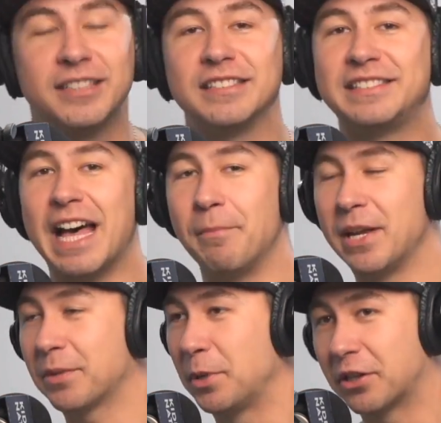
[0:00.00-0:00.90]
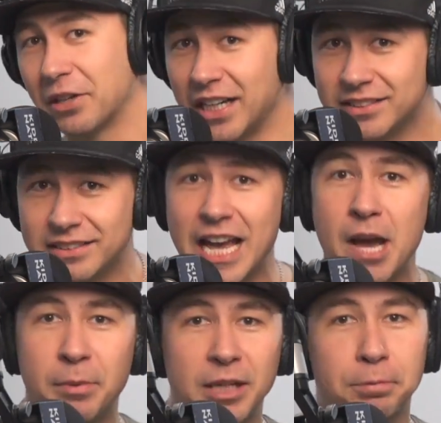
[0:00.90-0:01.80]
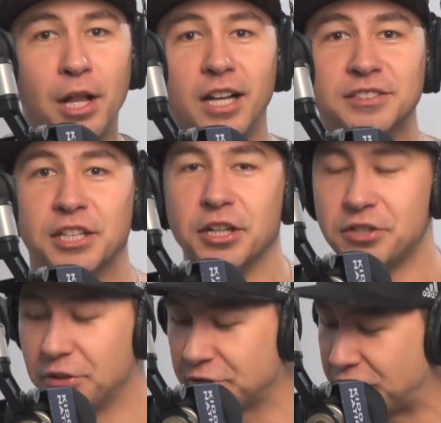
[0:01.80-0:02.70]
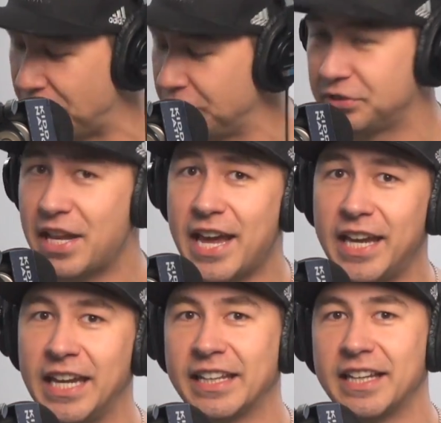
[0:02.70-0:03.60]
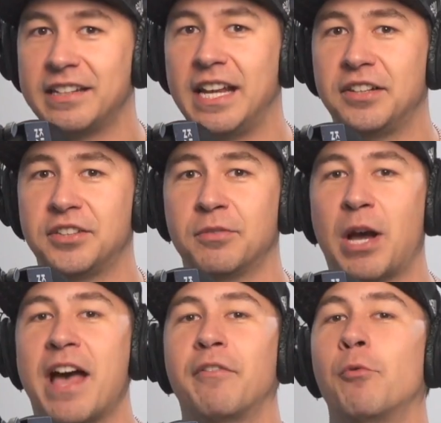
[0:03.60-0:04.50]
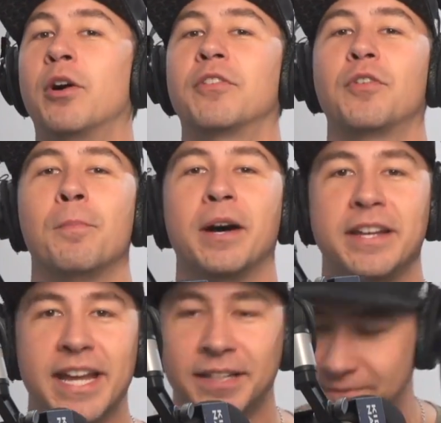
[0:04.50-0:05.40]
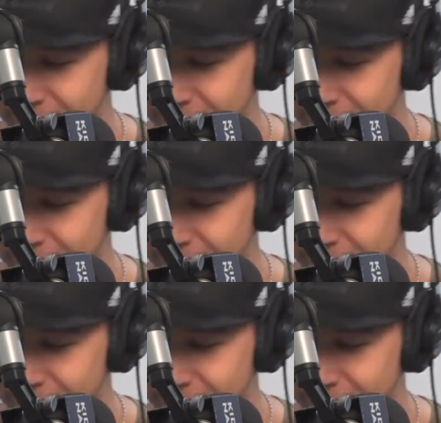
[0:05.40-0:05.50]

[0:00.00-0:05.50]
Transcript: Does that make me crazy's happening? Plus, Good News Tuesday, and Kid Nation will have a wonderful Monday.